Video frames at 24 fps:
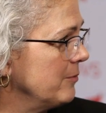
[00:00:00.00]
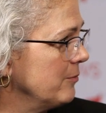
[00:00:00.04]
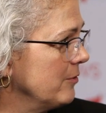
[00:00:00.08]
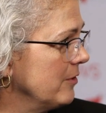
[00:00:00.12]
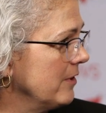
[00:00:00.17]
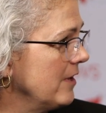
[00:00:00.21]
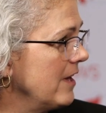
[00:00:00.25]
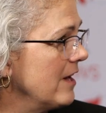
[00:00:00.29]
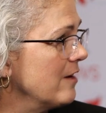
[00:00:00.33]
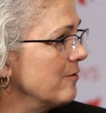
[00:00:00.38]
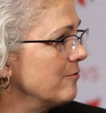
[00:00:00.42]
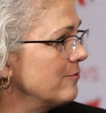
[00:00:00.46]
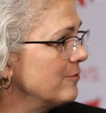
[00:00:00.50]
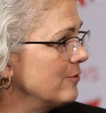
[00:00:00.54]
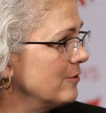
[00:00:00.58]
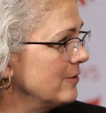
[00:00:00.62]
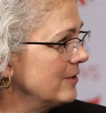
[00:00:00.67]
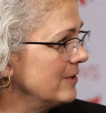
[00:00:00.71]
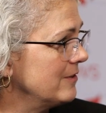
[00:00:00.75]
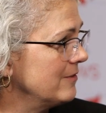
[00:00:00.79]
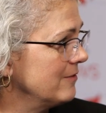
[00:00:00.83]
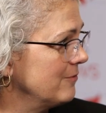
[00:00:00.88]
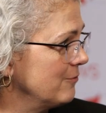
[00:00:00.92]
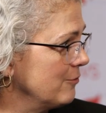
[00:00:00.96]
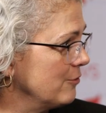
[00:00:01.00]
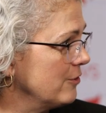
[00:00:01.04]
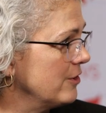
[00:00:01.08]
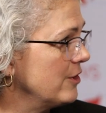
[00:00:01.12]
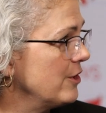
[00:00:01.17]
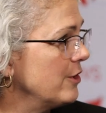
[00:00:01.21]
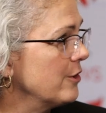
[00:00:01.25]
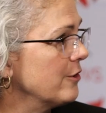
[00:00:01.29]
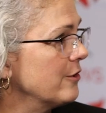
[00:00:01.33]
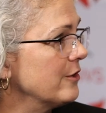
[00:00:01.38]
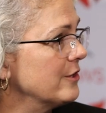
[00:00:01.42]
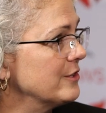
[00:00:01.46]
really helpful and for
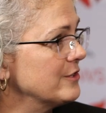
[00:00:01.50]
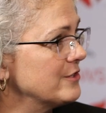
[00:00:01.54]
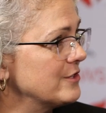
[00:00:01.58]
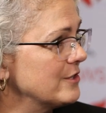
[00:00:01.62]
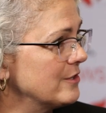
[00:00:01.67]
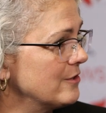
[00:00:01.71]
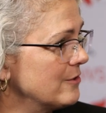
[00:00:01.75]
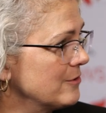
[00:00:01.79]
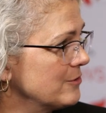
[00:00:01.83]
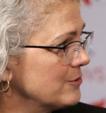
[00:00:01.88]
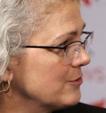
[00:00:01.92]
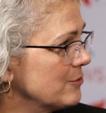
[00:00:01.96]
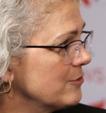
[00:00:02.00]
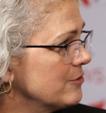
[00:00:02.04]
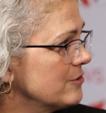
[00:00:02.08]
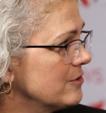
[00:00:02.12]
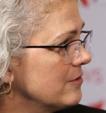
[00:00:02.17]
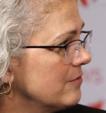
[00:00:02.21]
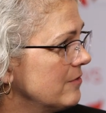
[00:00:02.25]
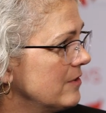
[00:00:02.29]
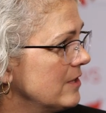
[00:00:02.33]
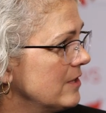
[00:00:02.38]
adherence and all sorts of